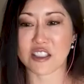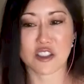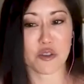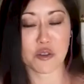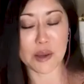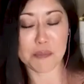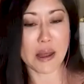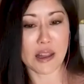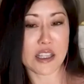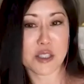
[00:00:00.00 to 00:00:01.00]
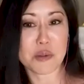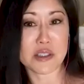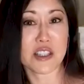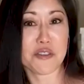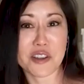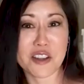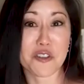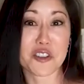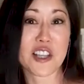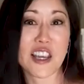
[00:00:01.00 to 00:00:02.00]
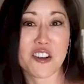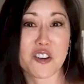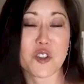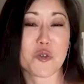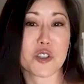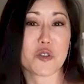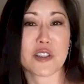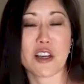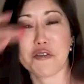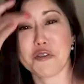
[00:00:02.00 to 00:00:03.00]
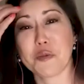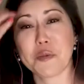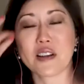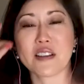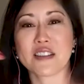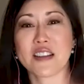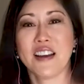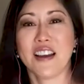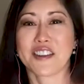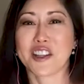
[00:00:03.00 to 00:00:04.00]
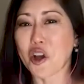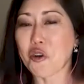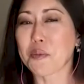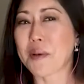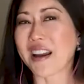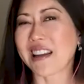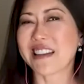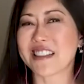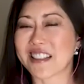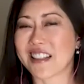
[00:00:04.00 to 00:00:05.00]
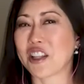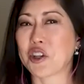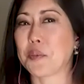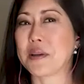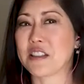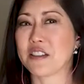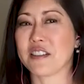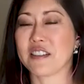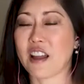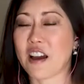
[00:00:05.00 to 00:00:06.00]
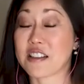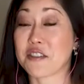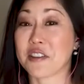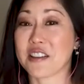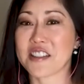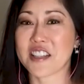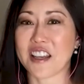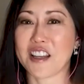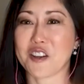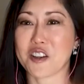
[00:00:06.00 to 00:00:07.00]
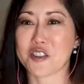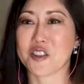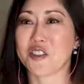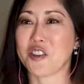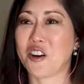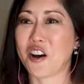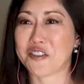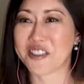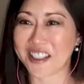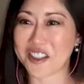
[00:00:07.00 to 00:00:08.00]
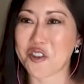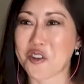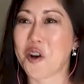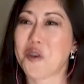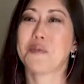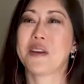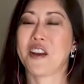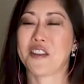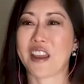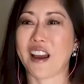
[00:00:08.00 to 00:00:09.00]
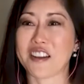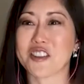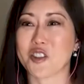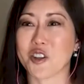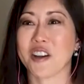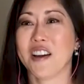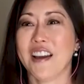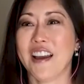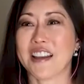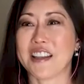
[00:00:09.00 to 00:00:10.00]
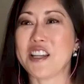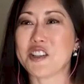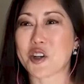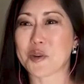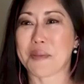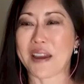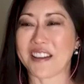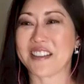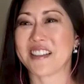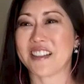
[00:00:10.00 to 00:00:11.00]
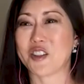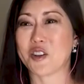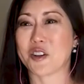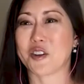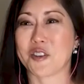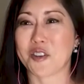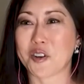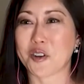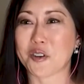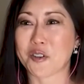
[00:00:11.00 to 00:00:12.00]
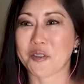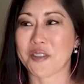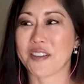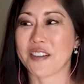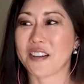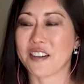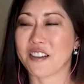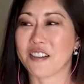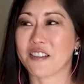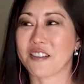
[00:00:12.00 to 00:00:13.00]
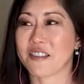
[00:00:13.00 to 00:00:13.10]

do like ballet specific for skaters, which was helpful because the lower body is a little bit, a lot different in skating. Cause, obviously, being on the ice, your knees are bent and your